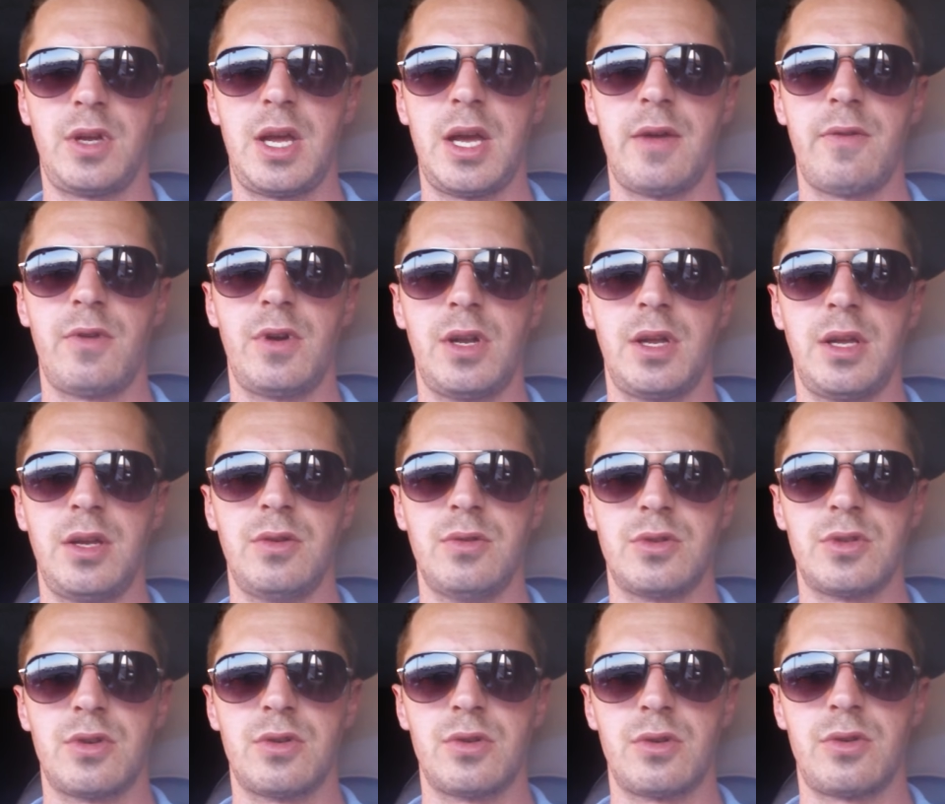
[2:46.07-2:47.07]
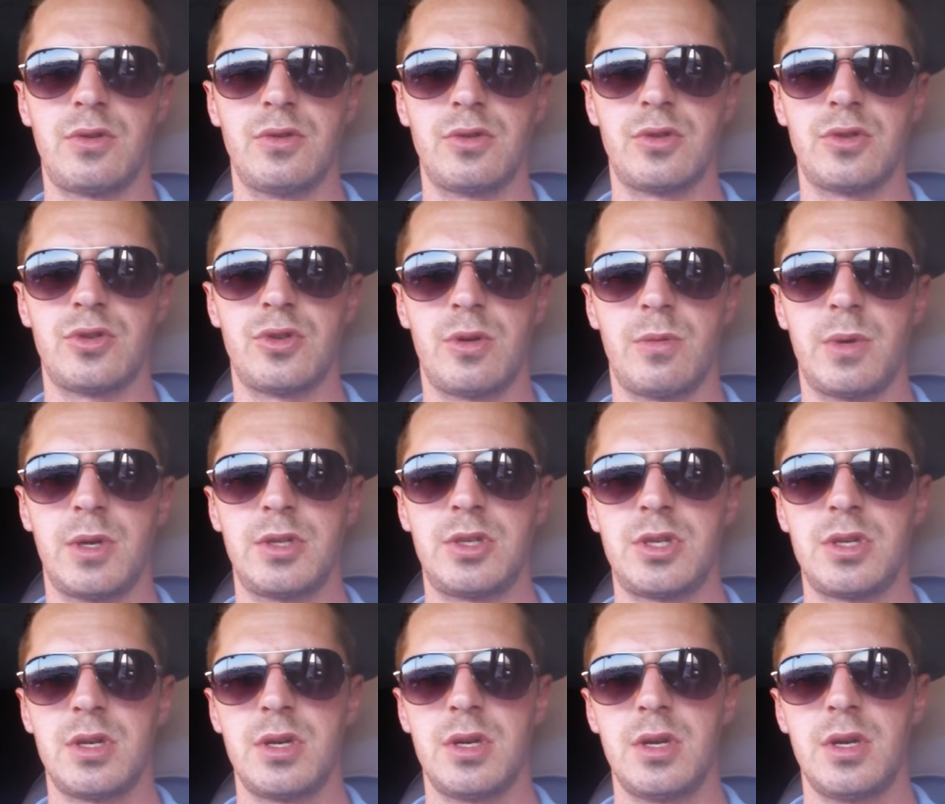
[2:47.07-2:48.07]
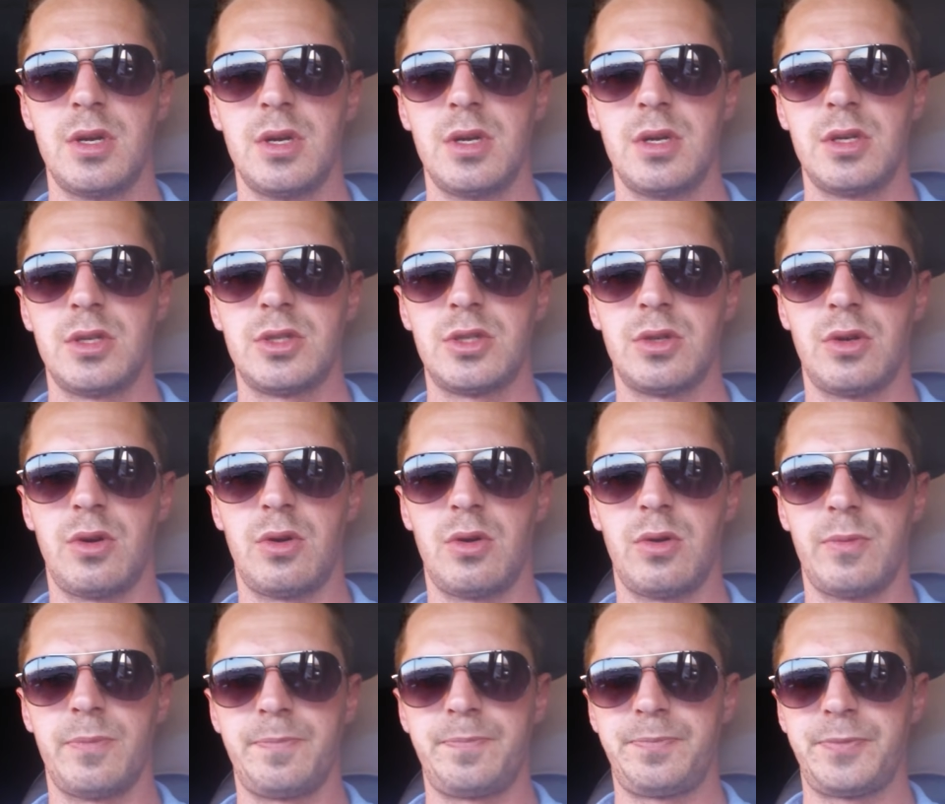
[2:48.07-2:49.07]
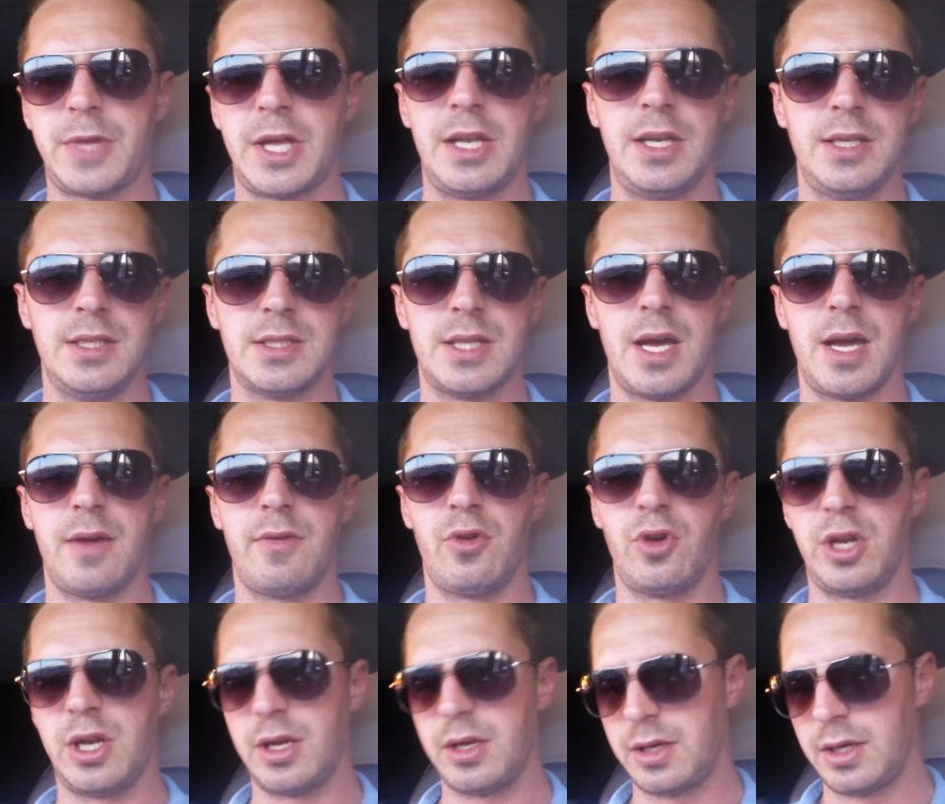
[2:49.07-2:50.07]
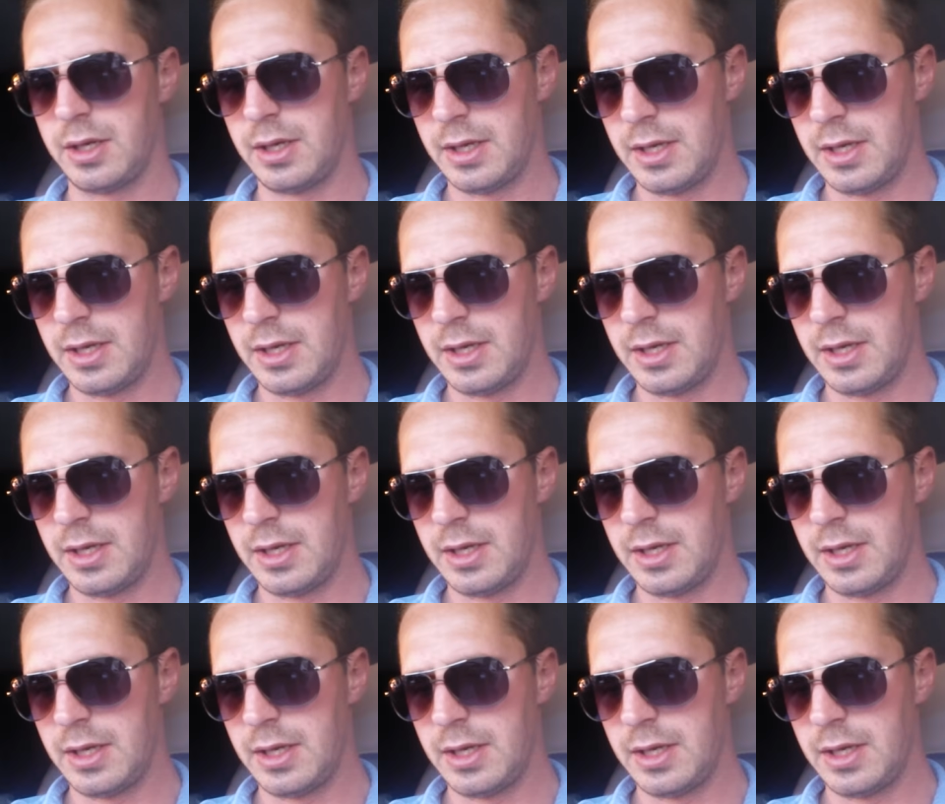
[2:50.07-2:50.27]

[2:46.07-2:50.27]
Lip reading: You can't really use cruise control much. So at least I avoid it.